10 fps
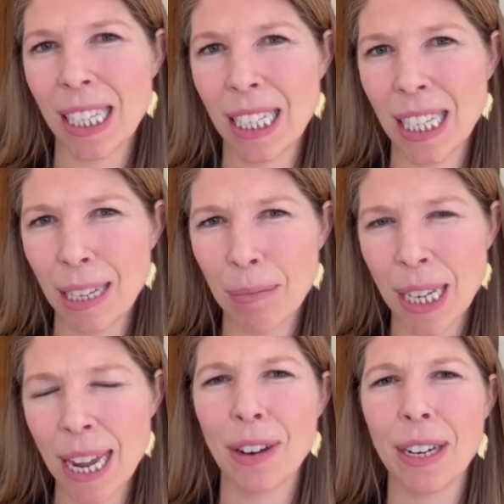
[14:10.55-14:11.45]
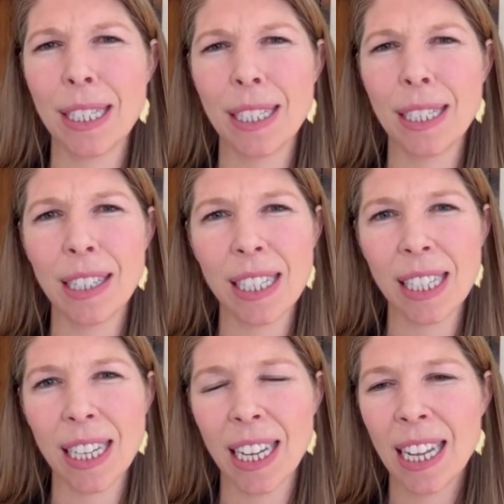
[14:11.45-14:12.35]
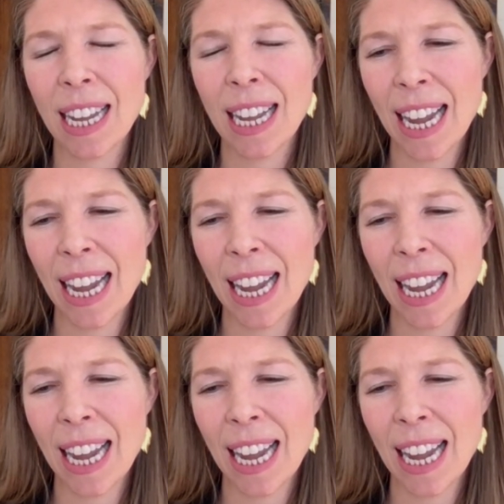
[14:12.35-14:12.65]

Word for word: the team take very seriously.